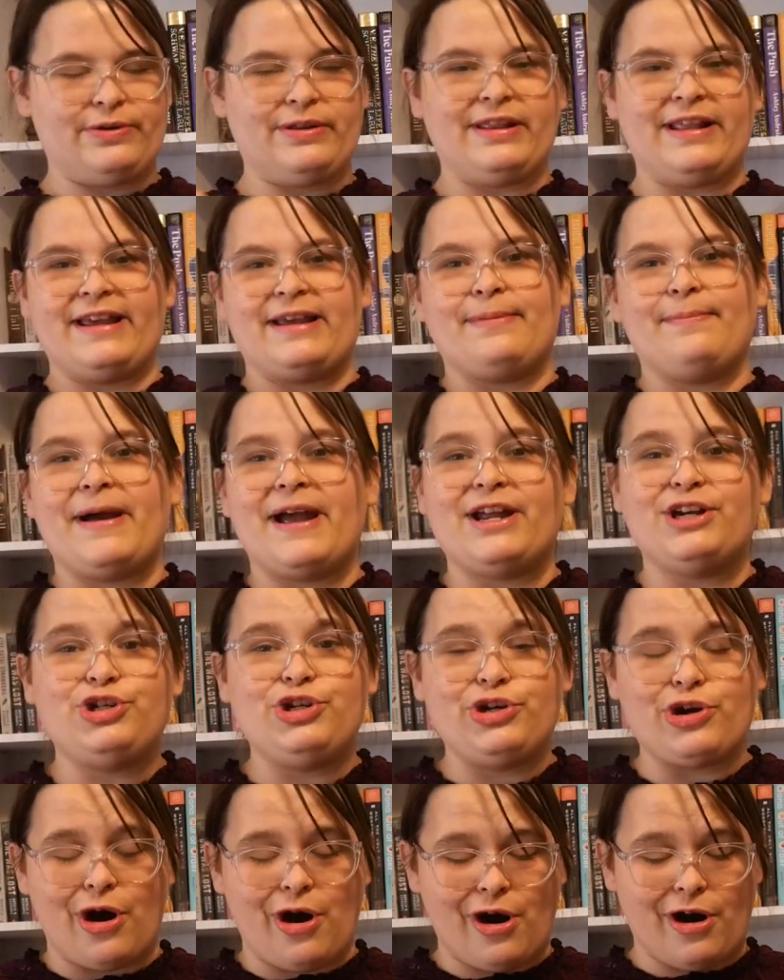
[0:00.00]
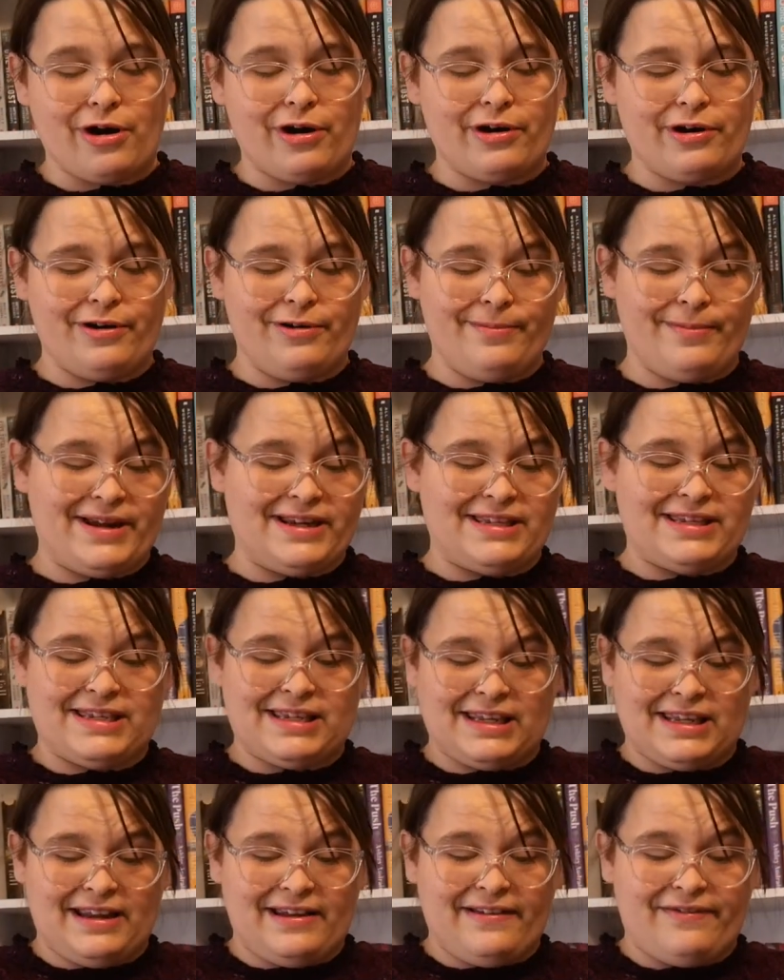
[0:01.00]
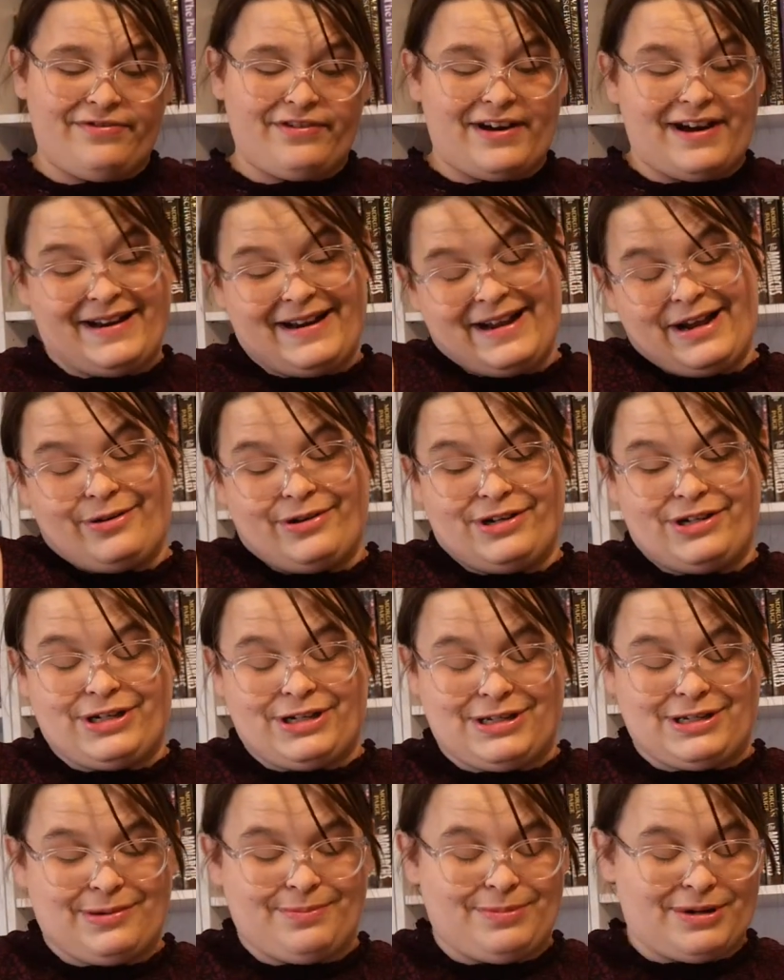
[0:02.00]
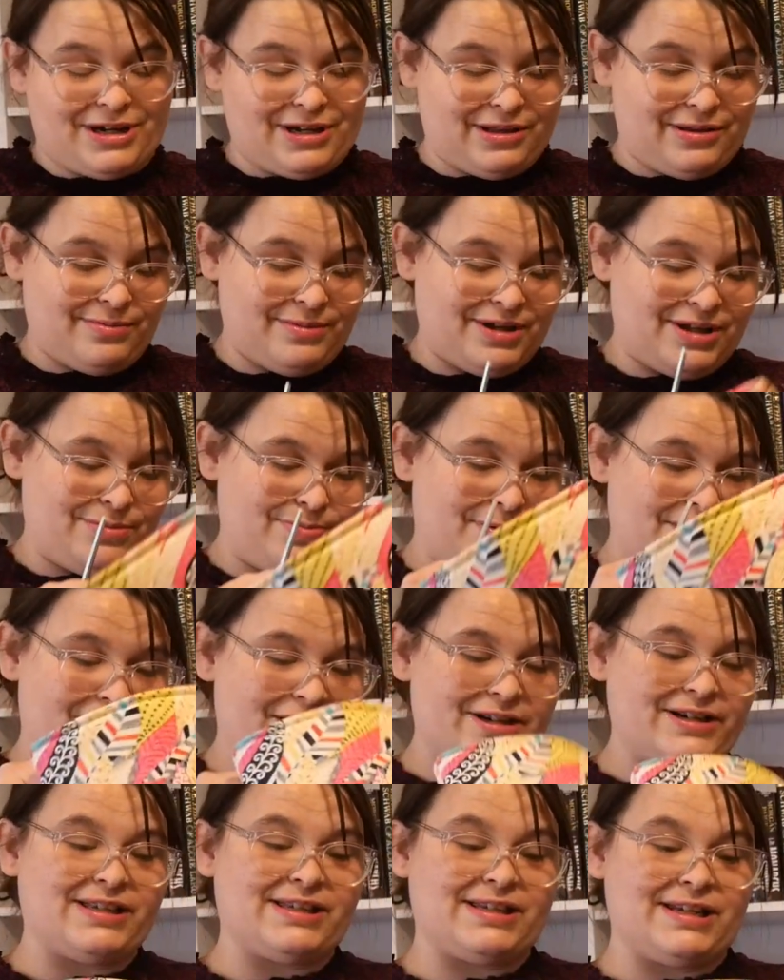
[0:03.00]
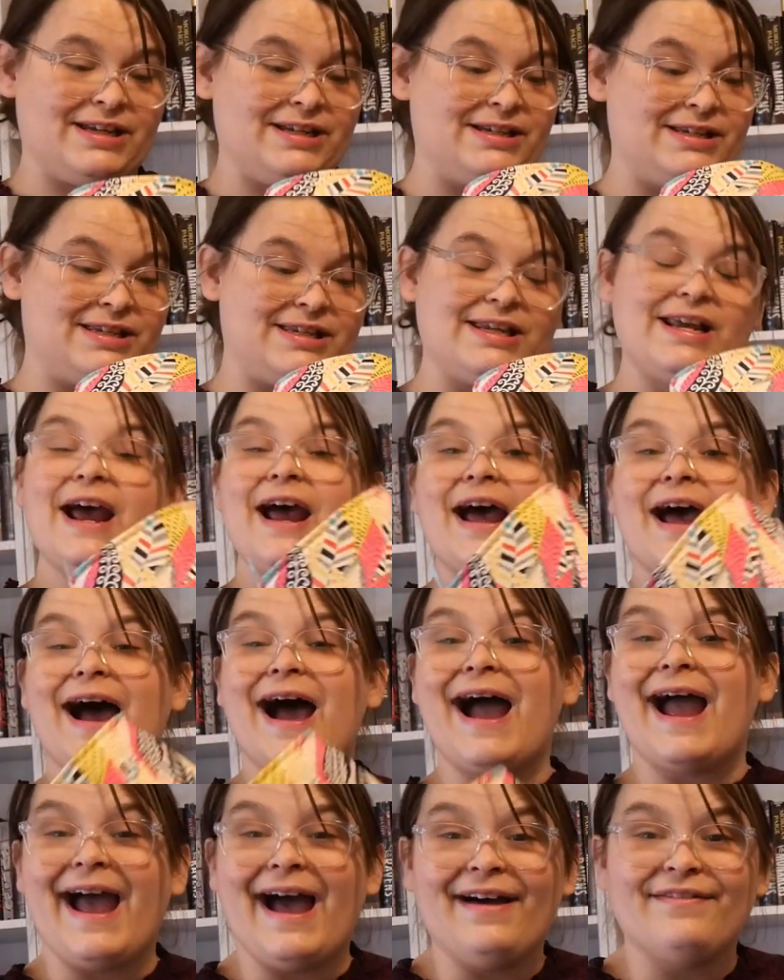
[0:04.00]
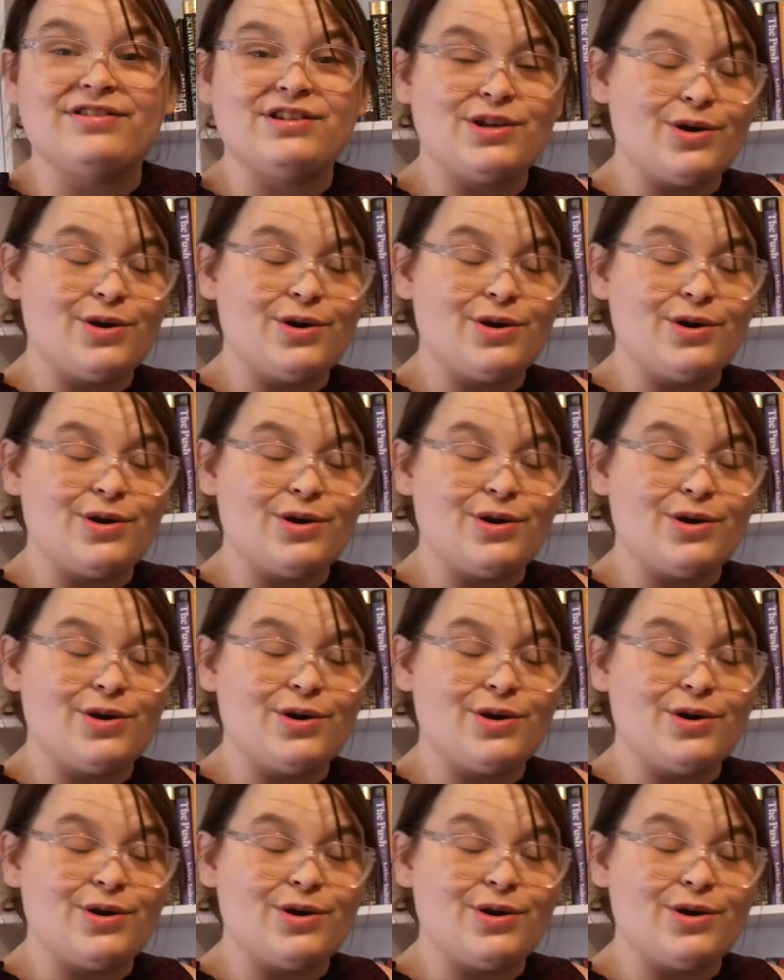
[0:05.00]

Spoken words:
Like my jar or my sleeve. Right now it's just a book of the month box because I have